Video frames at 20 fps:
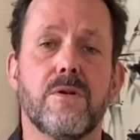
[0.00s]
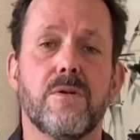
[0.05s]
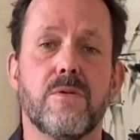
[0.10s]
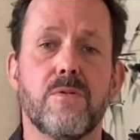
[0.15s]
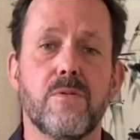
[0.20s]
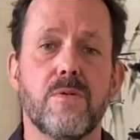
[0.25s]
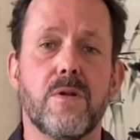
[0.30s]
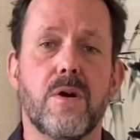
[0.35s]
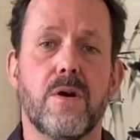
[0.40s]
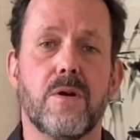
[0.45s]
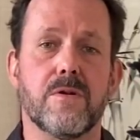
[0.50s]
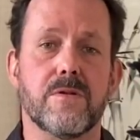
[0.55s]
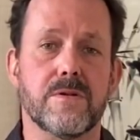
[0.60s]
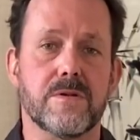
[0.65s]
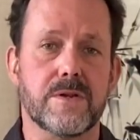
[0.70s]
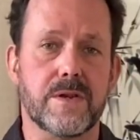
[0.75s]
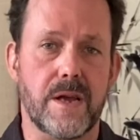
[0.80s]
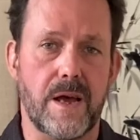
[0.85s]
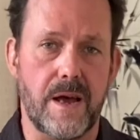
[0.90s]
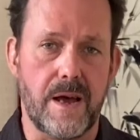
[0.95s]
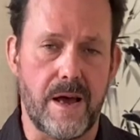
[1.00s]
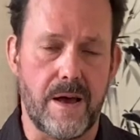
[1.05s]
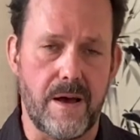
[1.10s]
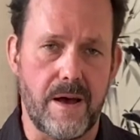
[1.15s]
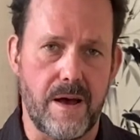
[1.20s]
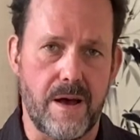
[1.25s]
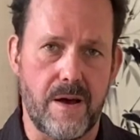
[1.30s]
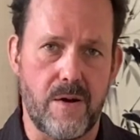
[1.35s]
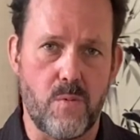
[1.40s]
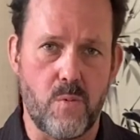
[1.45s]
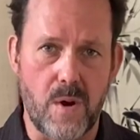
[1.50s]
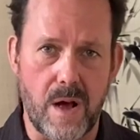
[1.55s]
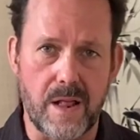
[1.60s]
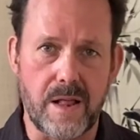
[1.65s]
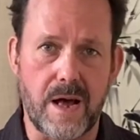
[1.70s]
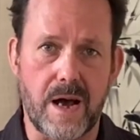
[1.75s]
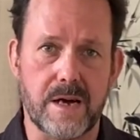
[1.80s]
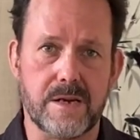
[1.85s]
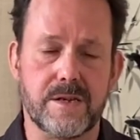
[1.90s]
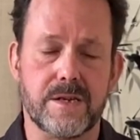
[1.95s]
oolongs,
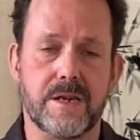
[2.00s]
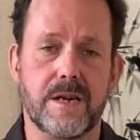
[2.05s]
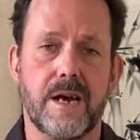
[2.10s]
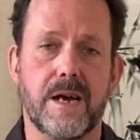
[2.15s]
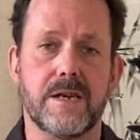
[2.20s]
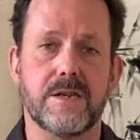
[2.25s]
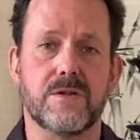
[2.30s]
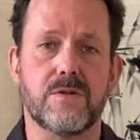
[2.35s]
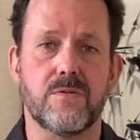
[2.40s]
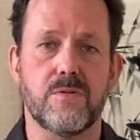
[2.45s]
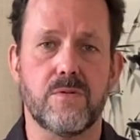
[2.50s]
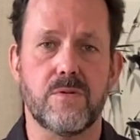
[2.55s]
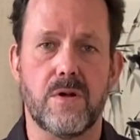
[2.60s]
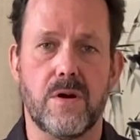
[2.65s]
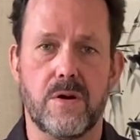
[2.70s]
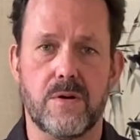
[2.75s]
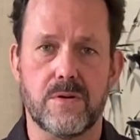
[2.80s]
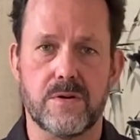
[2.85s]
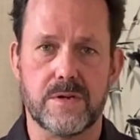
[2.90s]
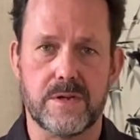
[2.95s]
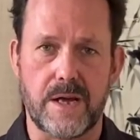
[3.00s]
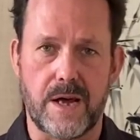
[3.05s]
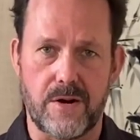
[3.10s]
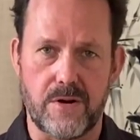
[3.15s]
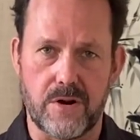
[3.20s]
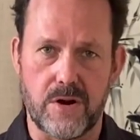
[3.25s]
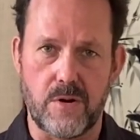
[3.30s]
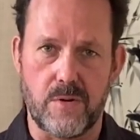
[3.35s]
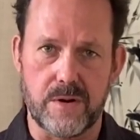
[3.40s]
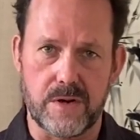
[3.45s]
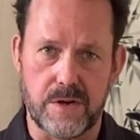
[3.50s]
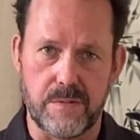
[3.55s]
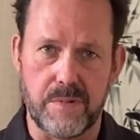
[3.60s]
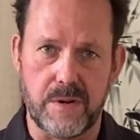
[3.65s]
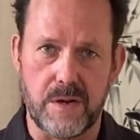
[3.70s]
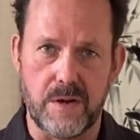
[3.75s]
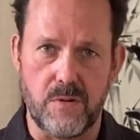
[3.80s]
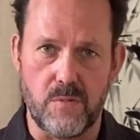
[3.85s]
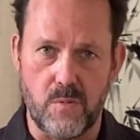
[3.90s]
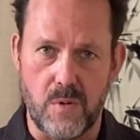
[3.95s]
well-oxidized oolongs that are going to
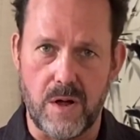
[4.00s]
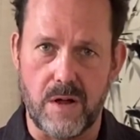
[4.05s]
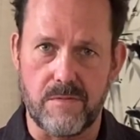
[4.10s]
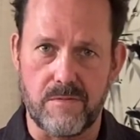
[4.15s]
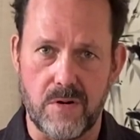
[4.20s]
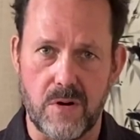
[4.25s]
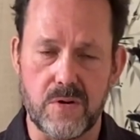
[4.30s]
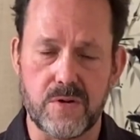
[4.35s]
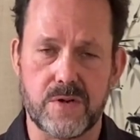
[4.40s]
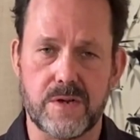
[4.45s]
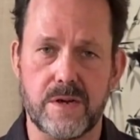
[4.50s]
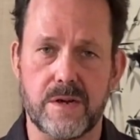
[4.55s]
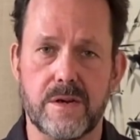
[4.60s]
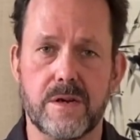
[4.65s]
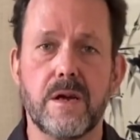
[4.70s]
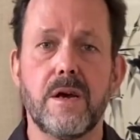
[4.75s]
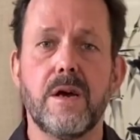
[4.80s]
be well-roasted,